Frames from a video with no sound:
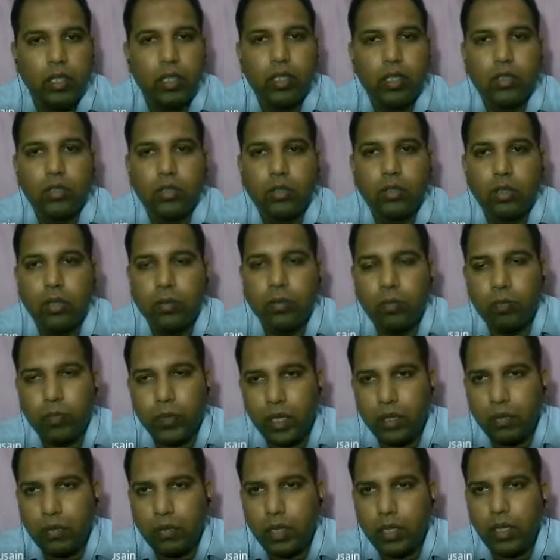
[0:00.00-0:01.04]
So,
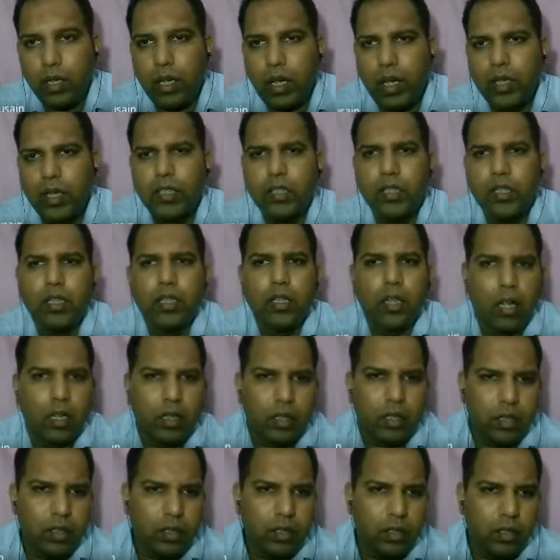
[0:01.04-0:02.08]
if any accident
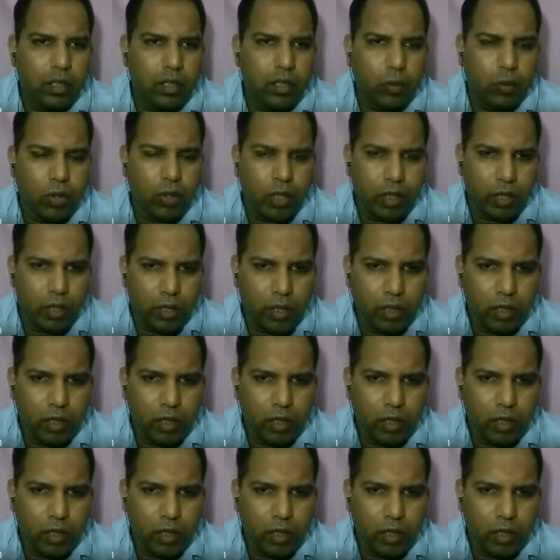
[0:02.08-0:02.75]
occurred in the laboratory,